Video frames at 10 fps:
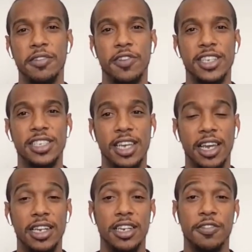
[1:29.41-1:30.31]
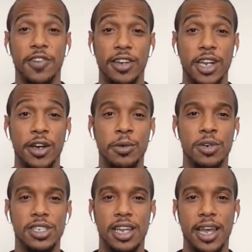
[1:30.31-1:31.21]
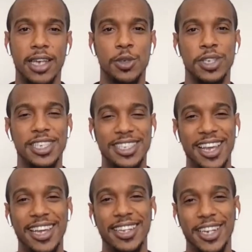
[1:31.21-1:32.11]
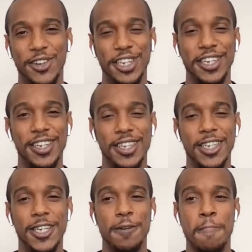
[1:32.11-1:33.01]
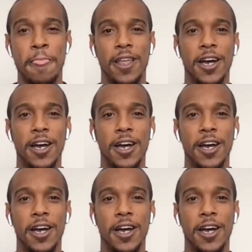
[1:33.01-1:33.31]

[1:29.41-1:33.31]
and investigated and found out he was actually staying there legally.